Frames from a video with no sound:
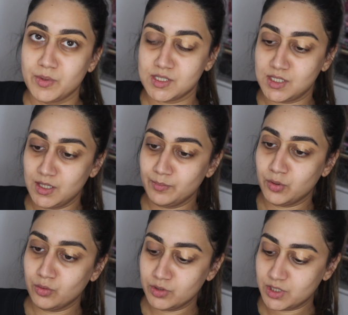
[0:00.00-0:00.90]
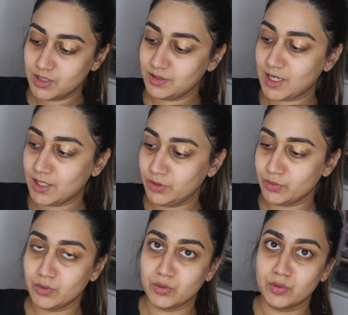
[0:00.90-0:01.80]
it's important that
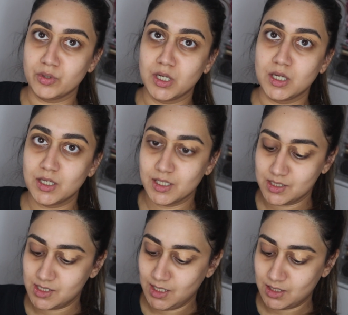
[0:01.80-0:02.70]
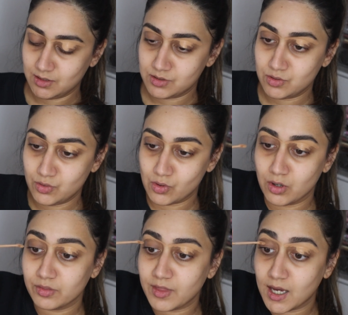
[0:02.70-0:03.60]
your concealer's
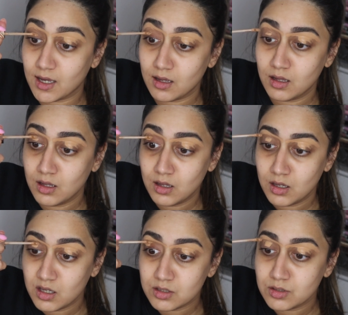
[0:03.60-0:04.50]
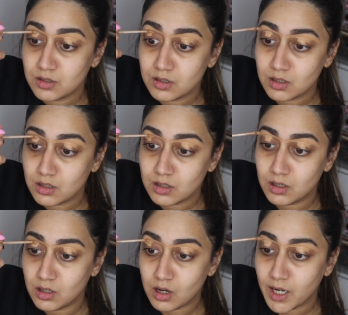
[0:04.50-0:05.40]
not that
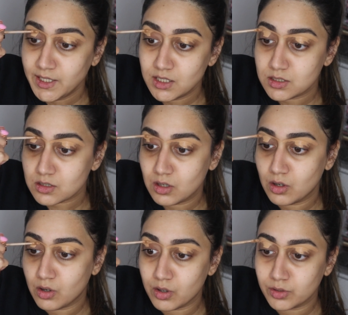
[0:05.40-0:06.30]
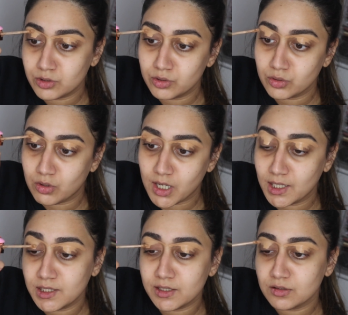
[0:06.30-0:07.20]
light on your
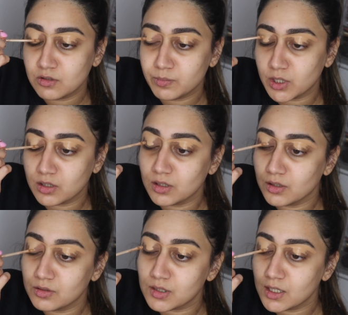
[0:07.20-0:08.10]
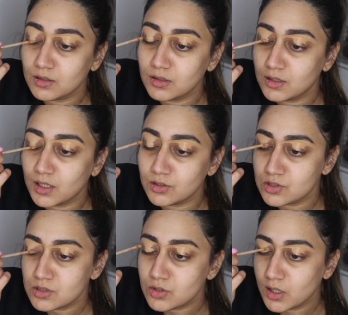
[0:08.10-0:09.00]
eyelids, because at the end of the day you're
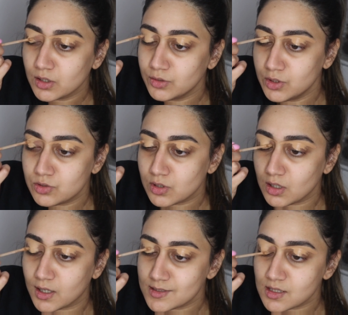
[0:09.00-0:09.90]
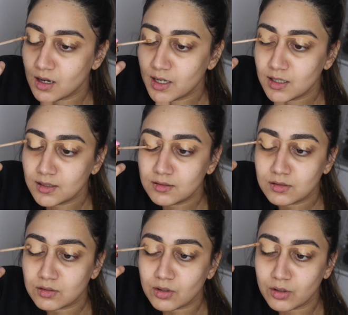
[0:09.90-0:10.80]
just trying to neutralize the eyelid,
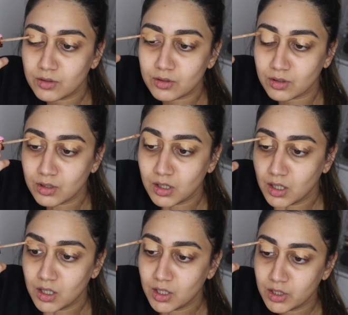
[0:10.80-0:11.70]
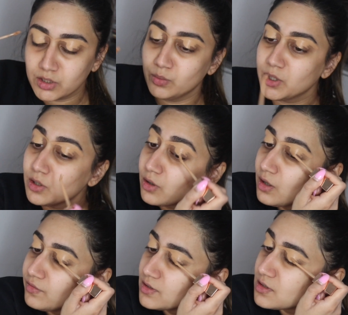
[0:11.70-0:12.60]
so you want to
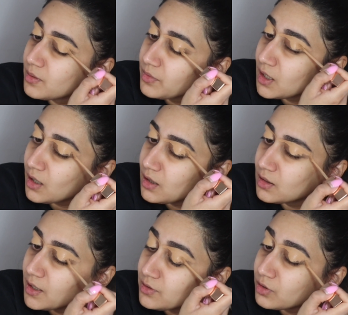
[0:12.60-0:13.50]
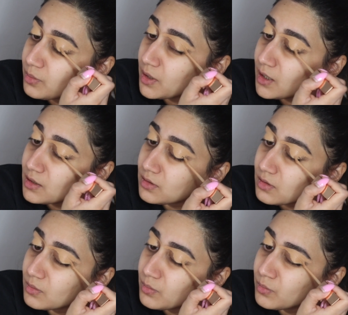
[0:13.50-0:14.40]
go for something a little bit
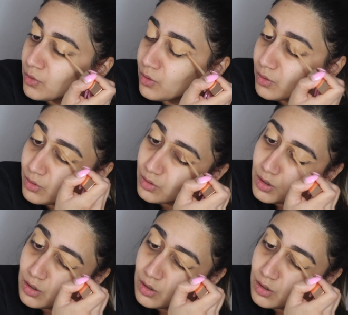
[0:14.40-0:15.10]
more